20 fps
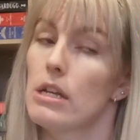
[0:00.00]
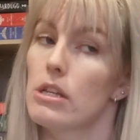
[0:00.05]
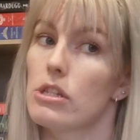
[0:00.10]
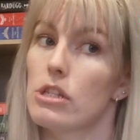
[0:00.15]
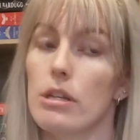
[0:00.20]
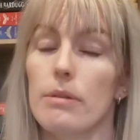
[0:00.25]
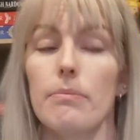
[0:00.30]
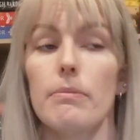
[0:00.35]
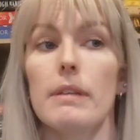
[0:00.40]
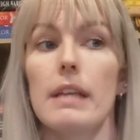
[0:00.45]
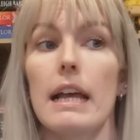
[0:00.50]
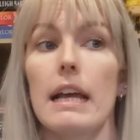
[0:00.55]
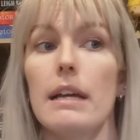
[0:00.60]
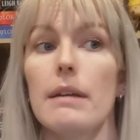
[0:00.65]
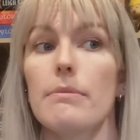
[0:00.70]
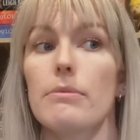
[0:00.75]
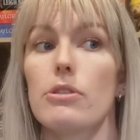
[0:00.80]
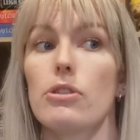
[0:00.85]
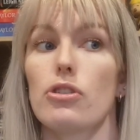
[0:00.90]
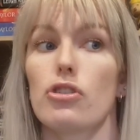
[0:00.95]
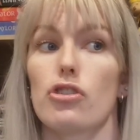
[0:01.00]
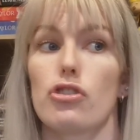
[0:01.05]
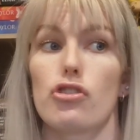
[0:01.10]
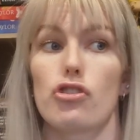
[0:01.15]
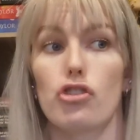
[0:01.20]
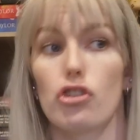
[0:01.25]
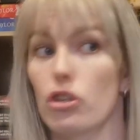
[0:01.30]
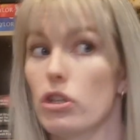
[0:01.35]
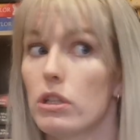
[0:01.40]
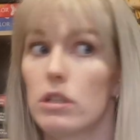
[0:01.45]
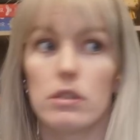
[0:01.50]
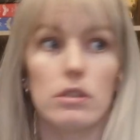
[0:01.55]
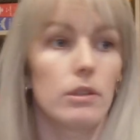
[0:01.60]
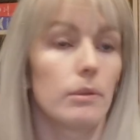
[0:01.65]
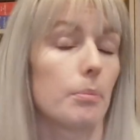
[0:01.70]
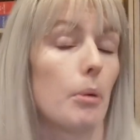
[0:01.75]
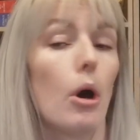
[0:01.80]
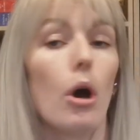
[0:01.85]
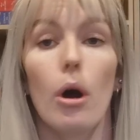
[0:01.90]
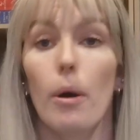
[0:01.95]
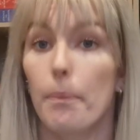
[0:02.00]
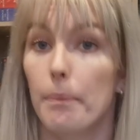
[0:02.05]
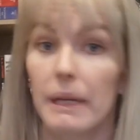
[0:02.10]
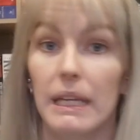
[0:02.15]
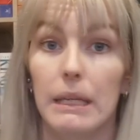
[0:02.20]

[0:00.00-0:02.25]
Sometimes you just shouldn't support